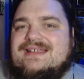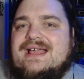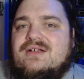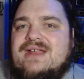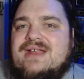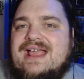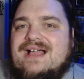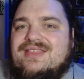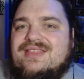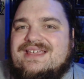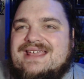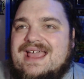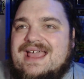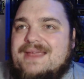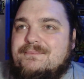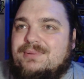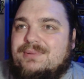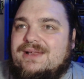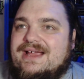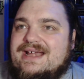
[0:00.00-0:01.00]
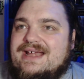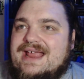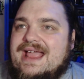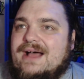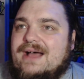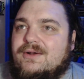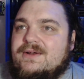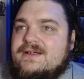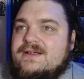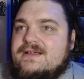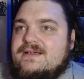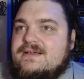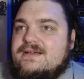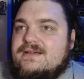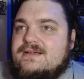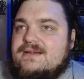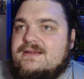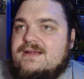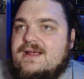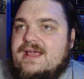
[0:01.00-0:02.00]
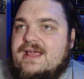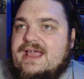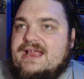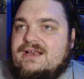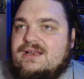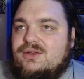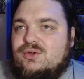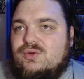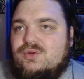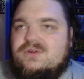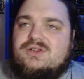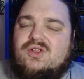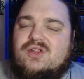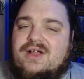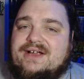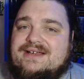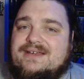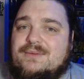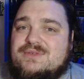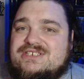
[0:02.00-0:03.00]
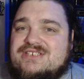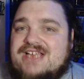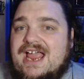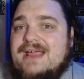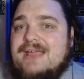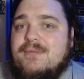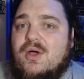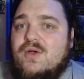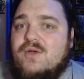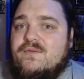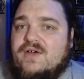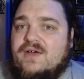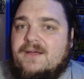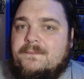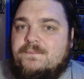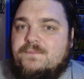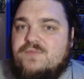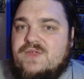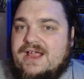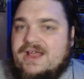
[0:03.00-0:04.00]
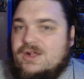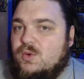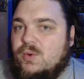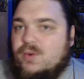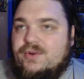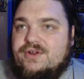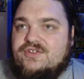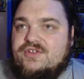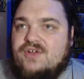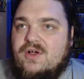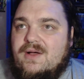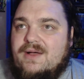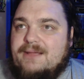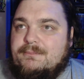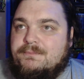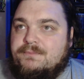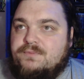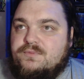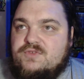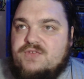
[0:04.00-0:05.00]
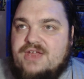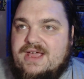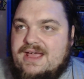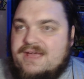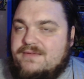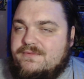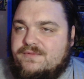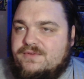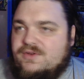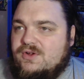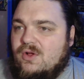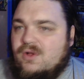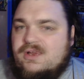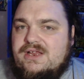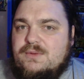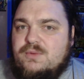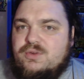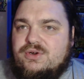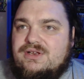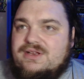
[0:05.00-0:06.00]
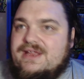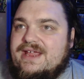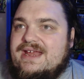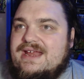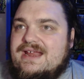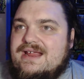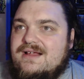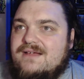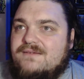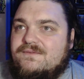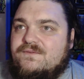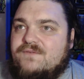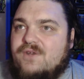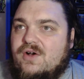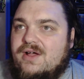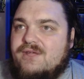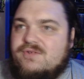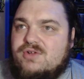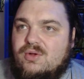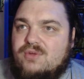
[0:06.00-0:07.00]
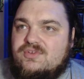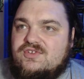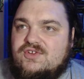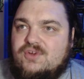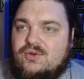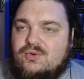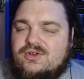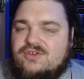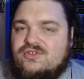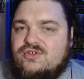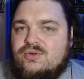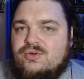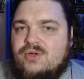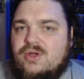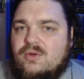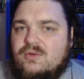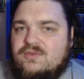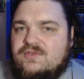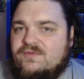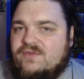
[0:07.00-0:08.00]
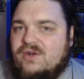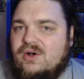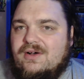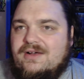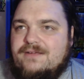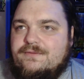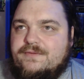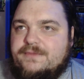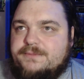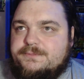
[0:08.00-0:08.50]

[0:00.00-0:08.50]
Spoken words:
how the game played out, it looked like it was game over at quarter time. You have Collingwood leading 5-2 to 2-5.